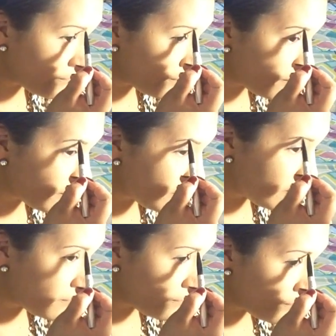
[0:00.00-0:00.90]
And I just
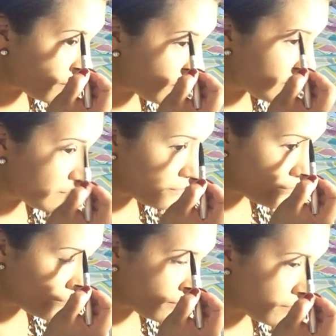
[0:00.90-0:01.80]
love how my dog
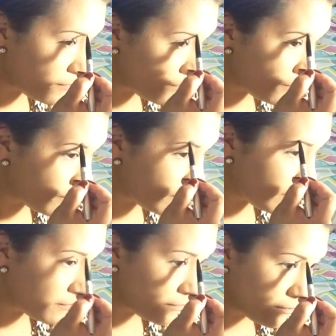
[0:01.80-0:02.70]
runs in and out of the
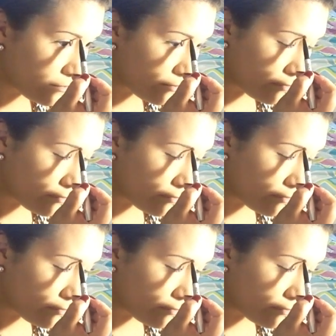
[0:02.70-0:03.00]
scenes.